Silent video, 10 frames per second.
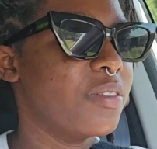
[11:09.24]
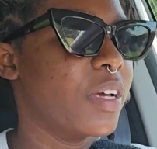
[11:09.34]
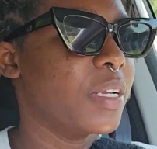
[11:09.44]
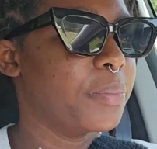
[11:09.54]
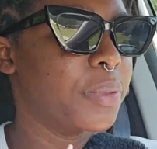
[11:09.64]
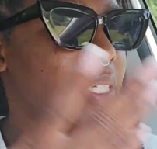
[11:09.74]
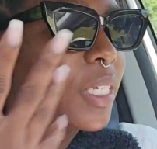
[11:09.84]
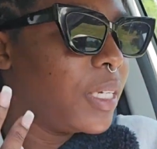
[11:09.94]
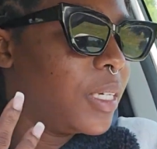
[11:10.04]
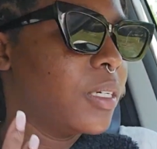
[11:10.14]
if I the
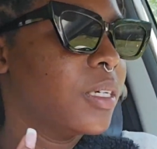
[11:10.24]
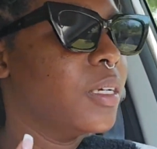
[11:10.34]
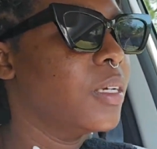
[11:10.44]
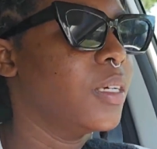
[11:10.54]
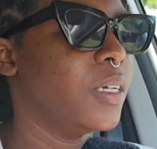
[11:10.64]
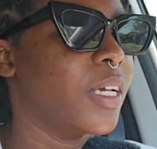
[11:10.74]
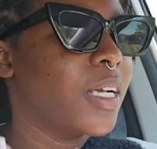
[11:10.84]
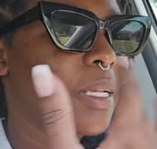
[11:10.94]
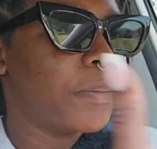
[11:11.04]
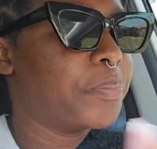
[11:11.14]

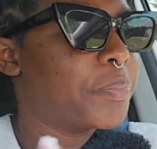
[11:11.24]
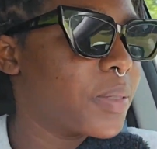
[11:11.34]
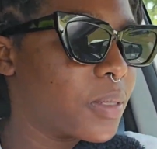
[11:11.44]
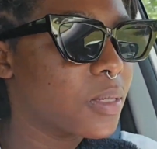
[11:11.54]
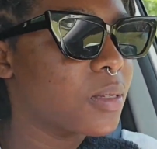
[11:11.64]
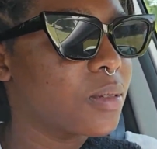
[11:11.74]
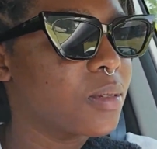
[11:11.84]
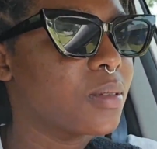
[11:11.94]
pre-eclipse